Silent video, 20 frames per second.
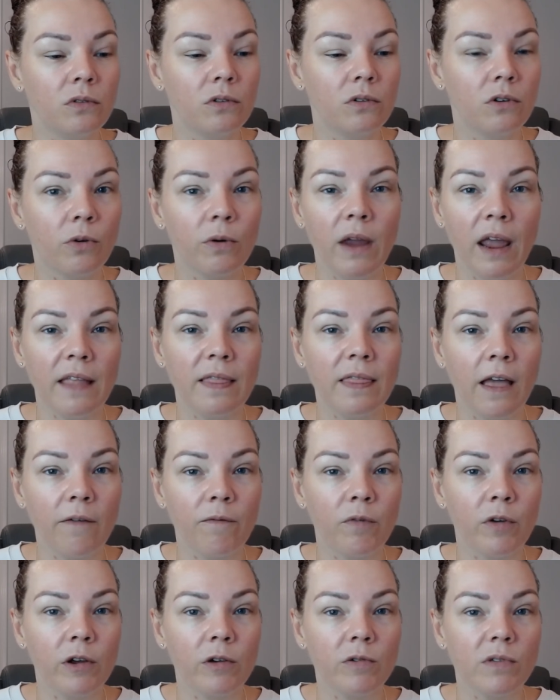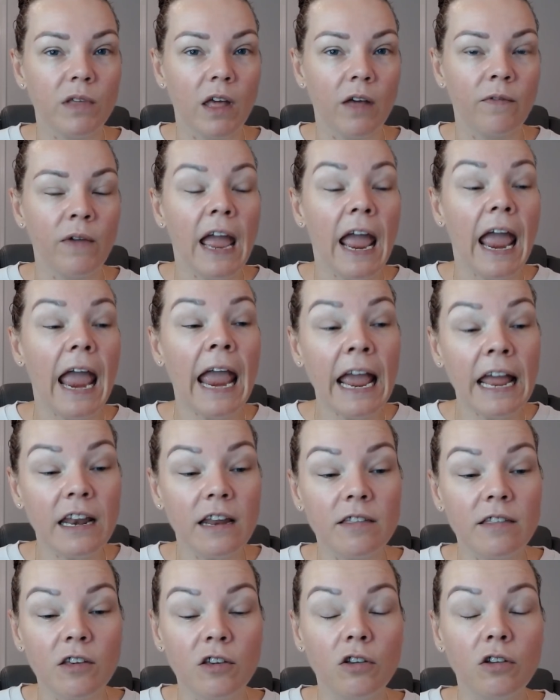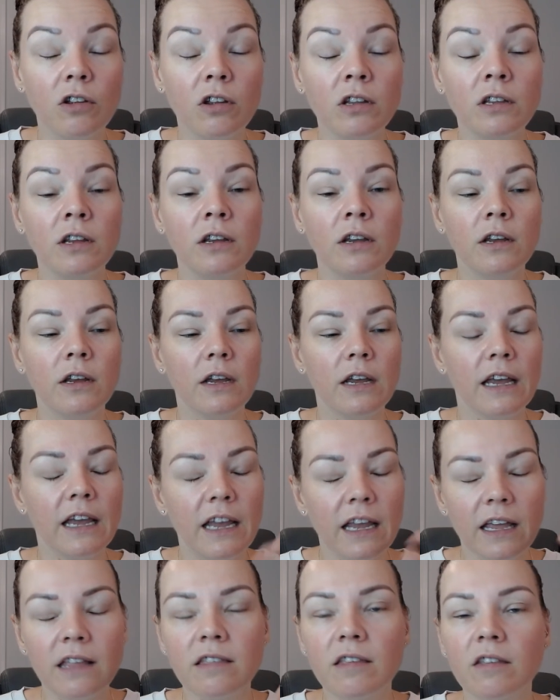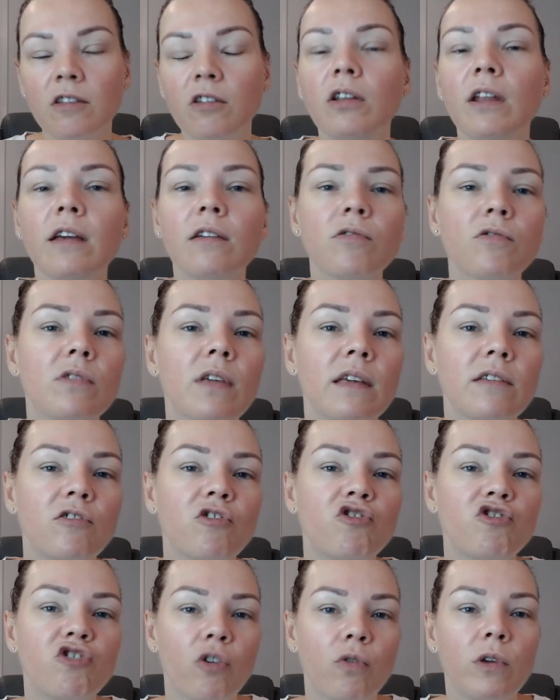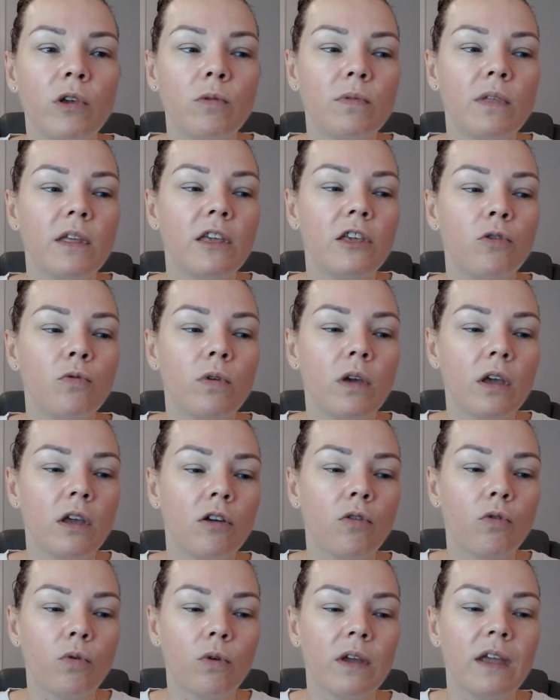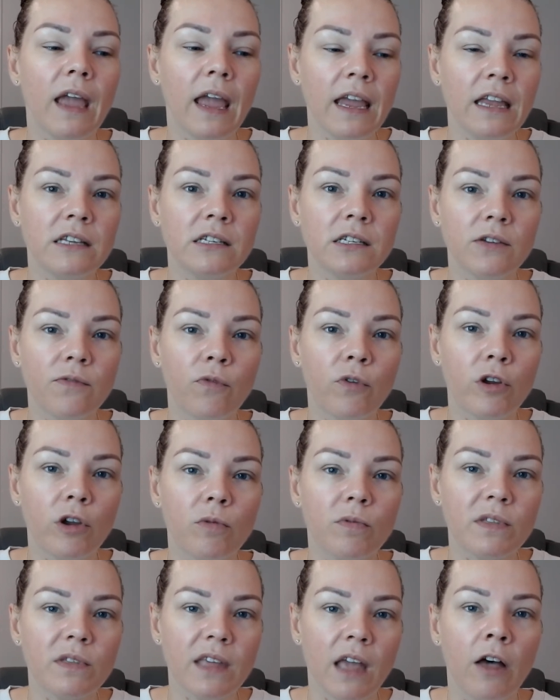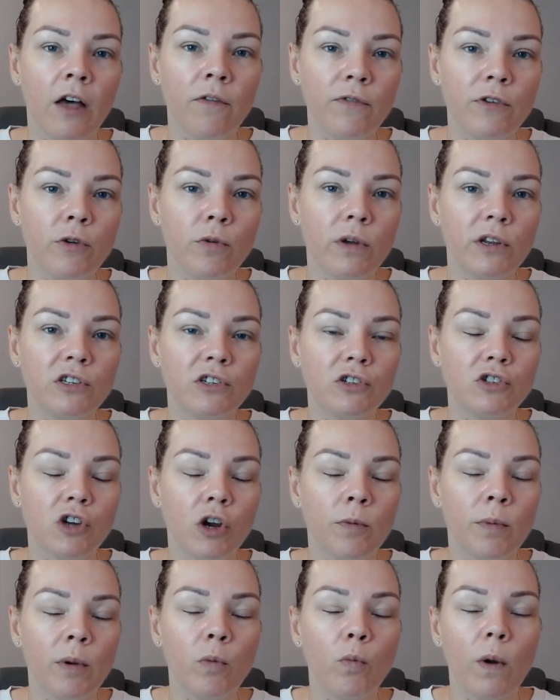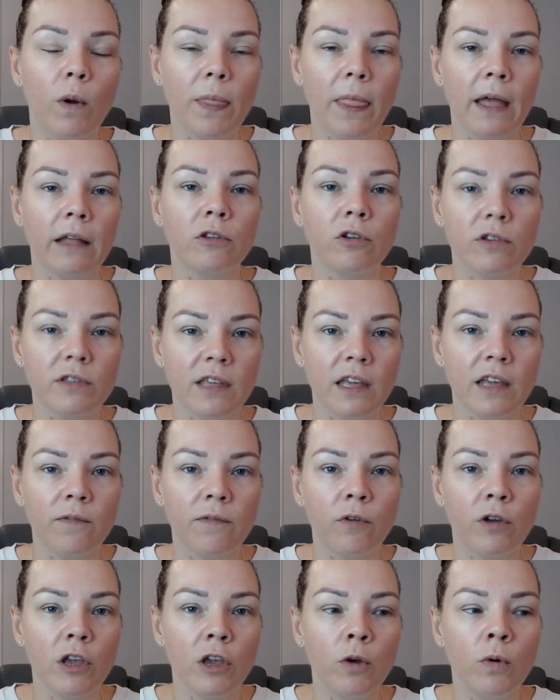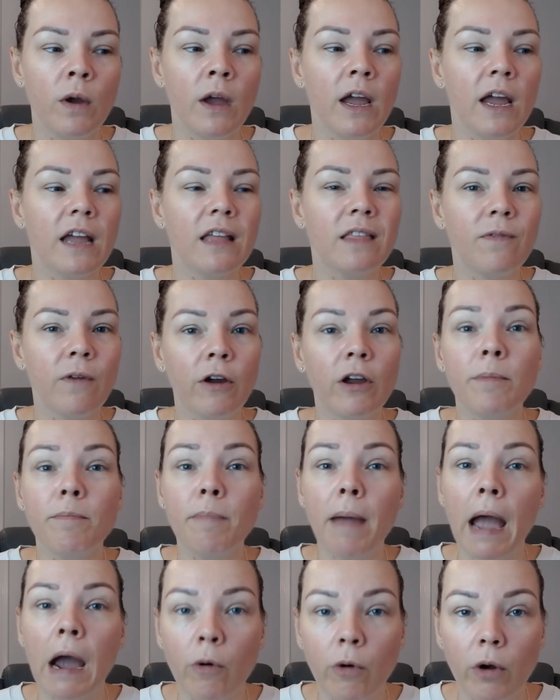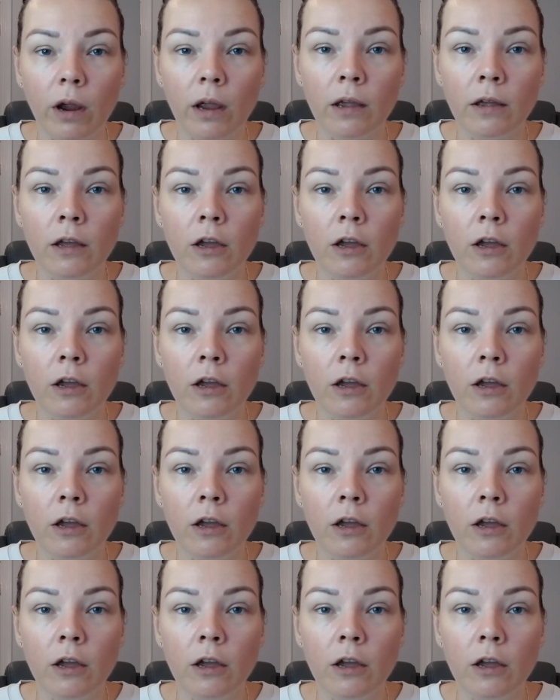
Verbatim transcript: create that for yourself and it's a good it's a good exercise to show you that you can create for yourself. You can determine what that looks like for you. It's very empowering